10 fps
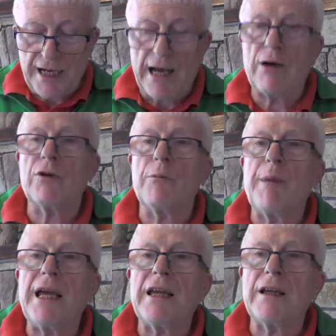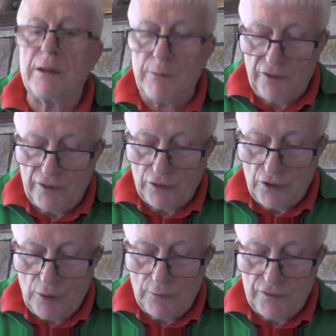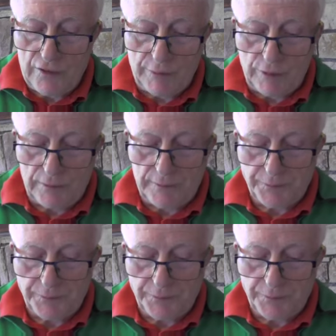down and making them feel comfortable,